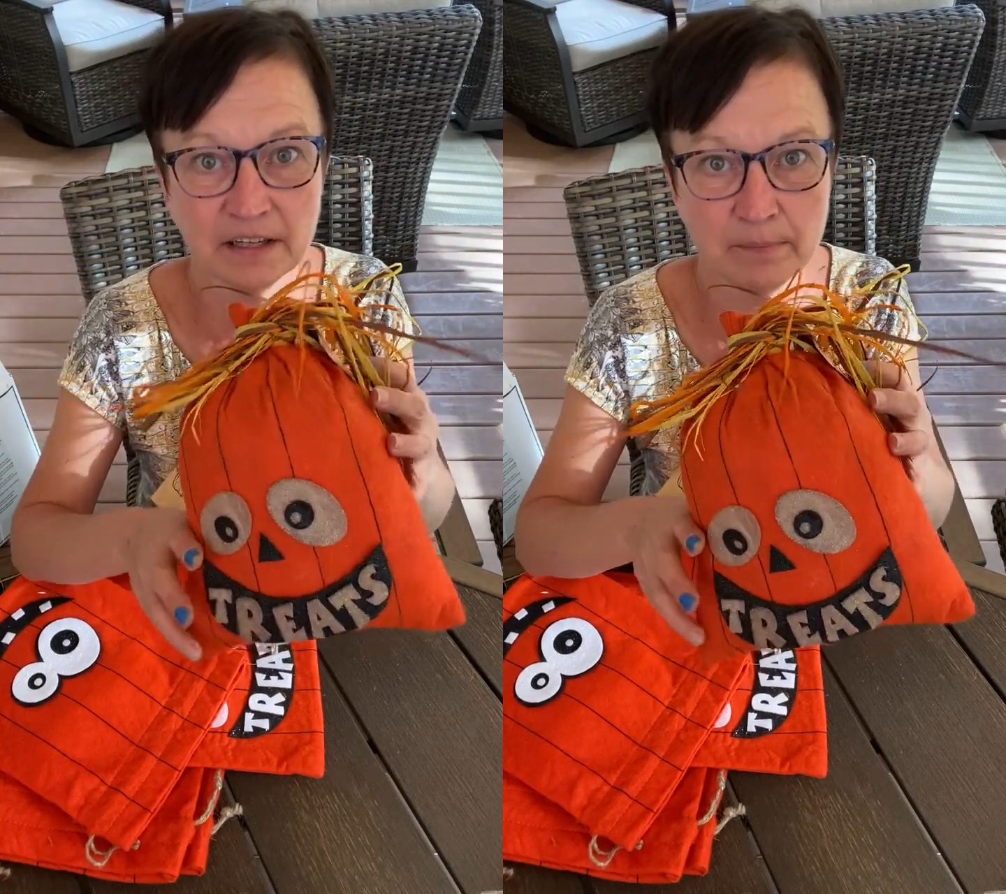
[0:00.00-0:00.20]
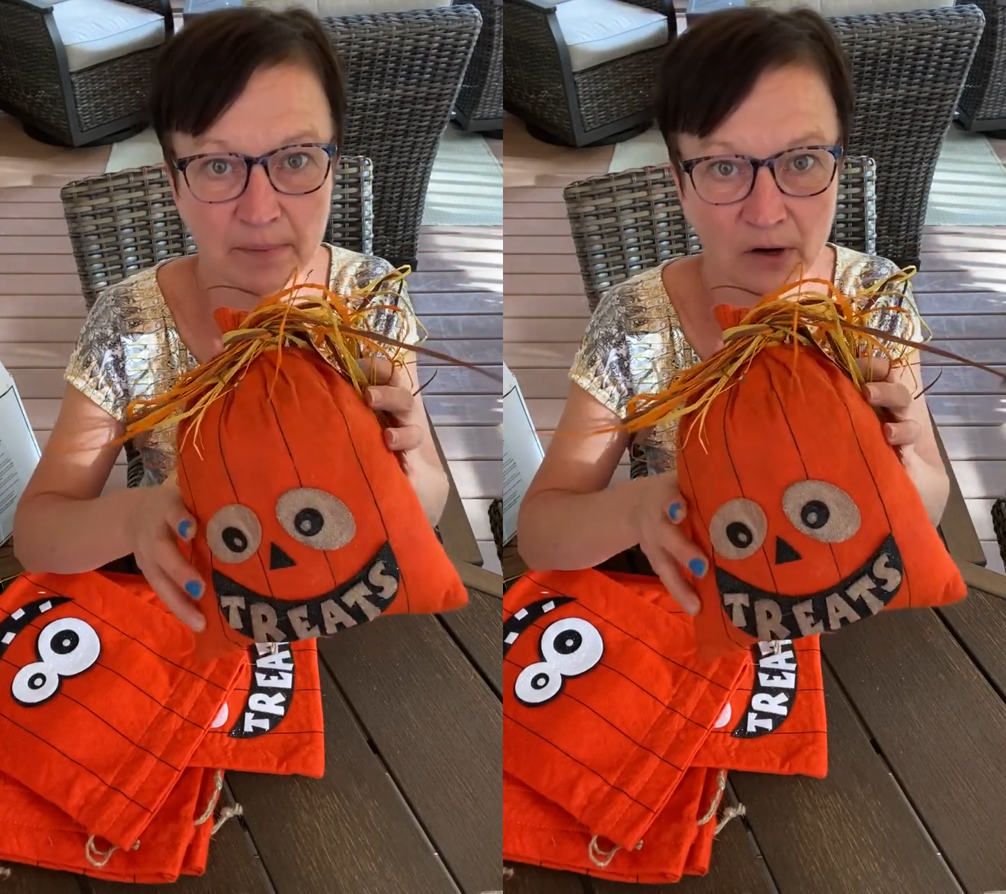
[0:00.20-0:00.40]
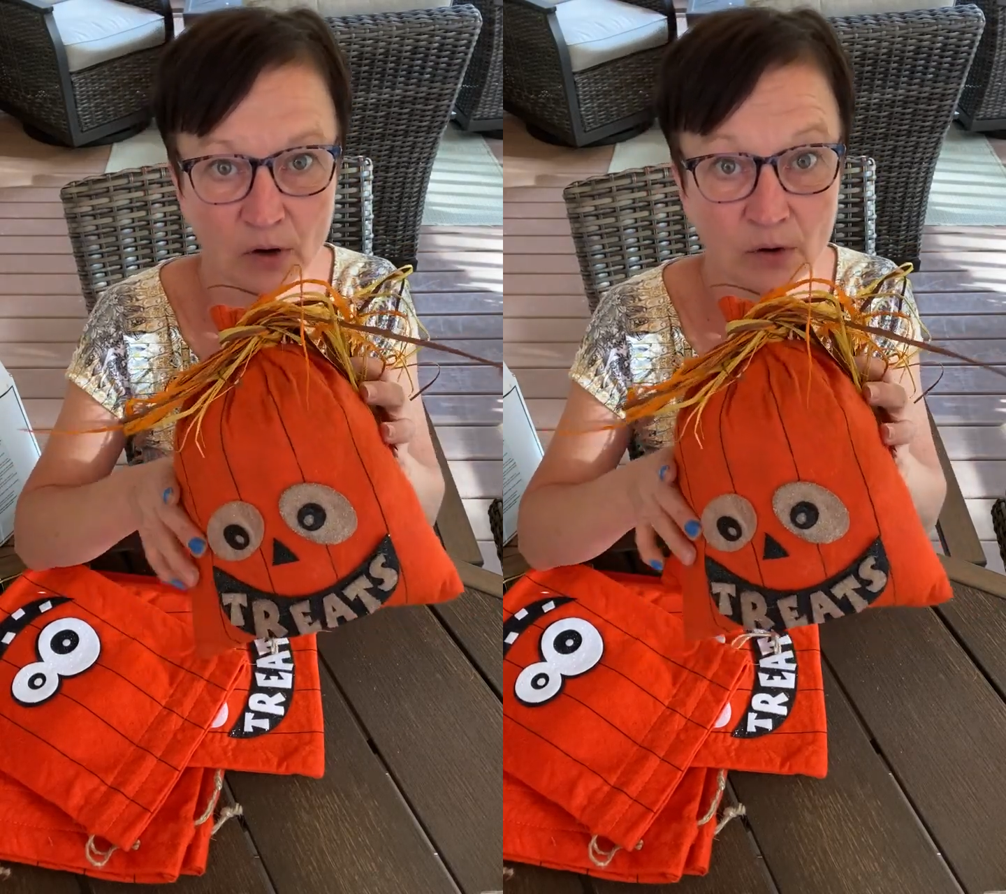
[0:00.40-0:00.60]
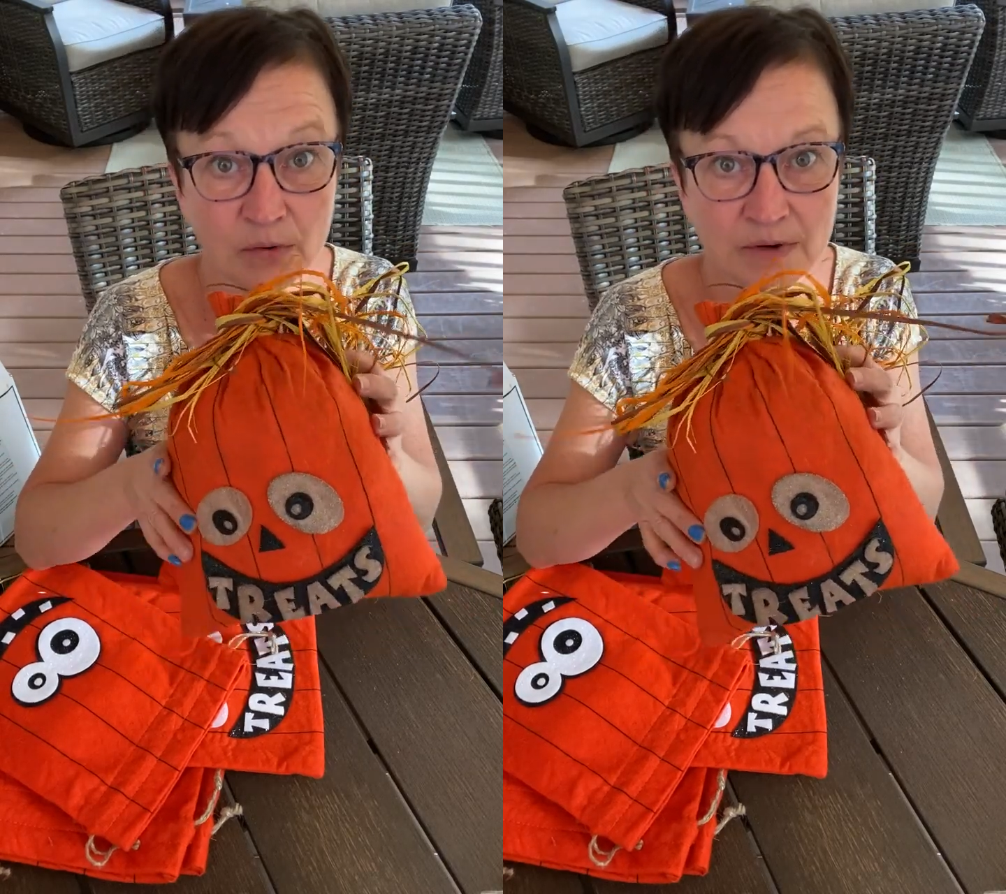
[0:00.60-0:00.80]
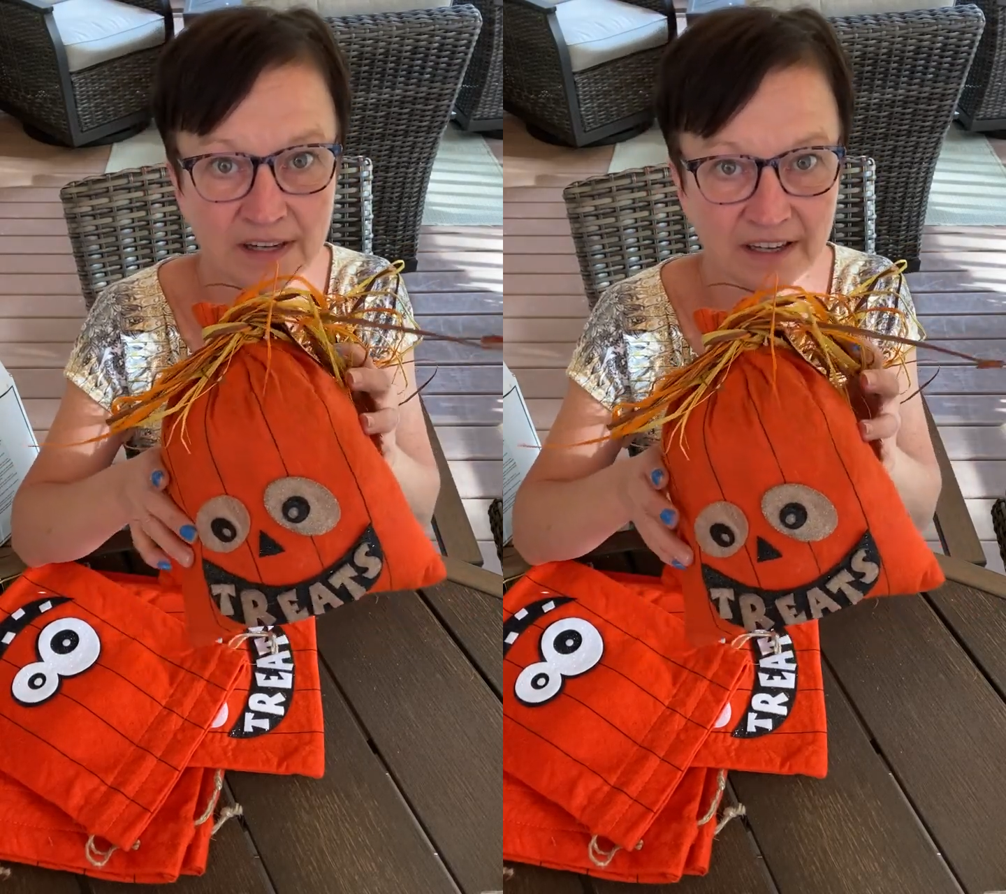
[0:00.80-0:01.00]
a
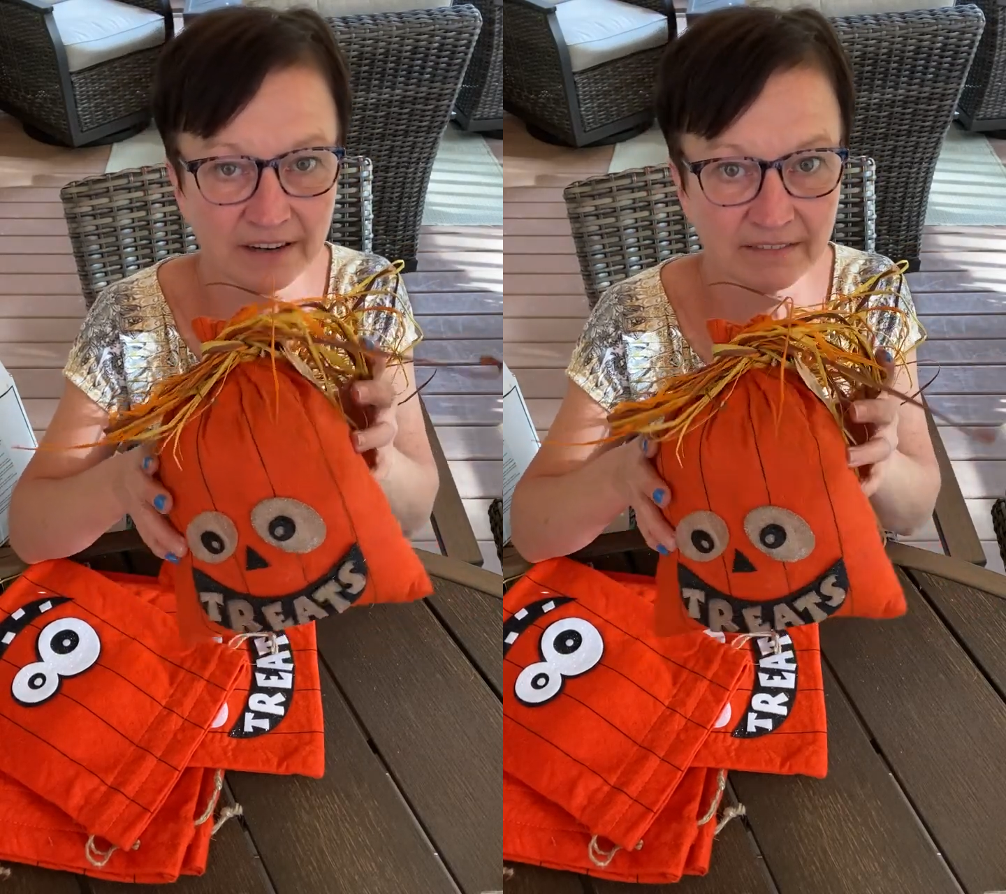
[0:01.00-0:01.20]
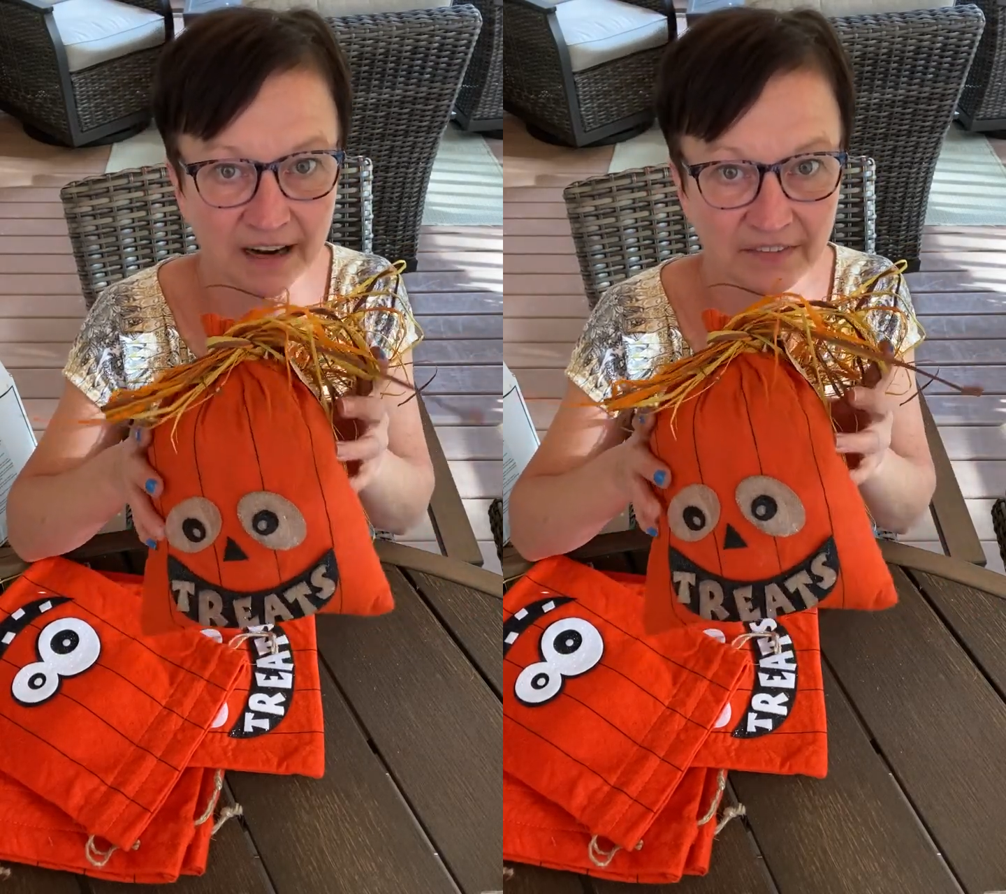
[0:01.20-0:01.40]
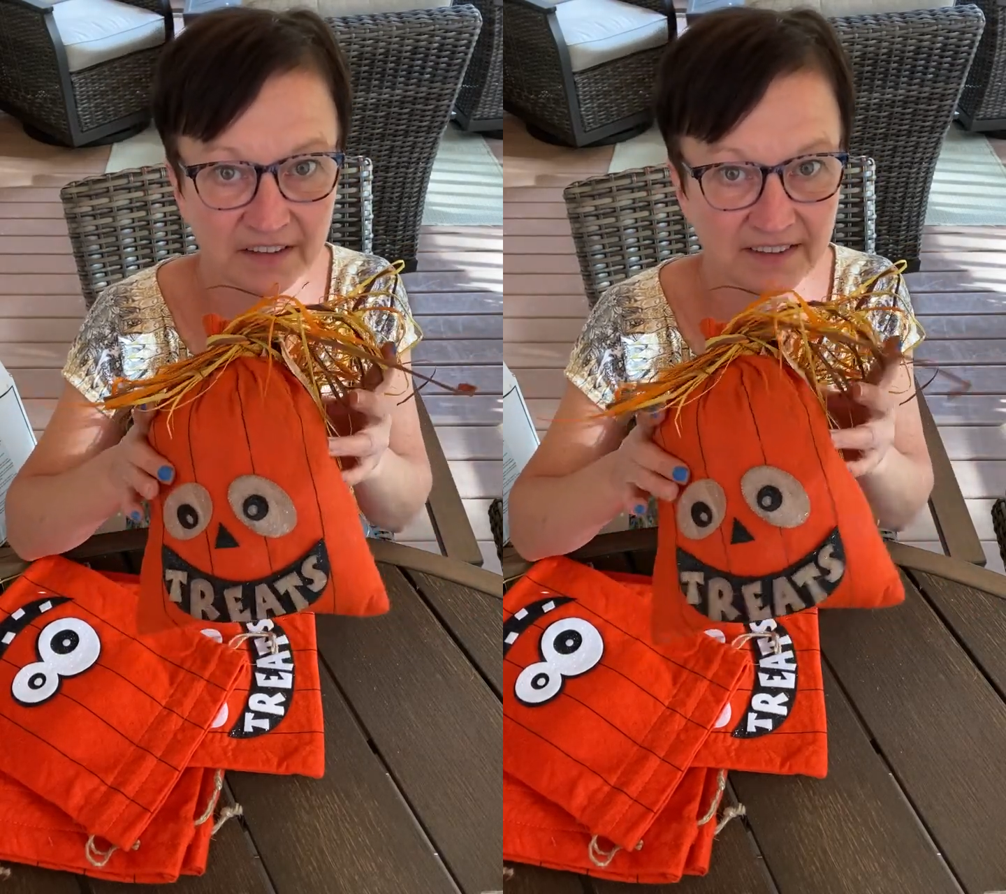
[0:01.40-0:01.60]
bow around the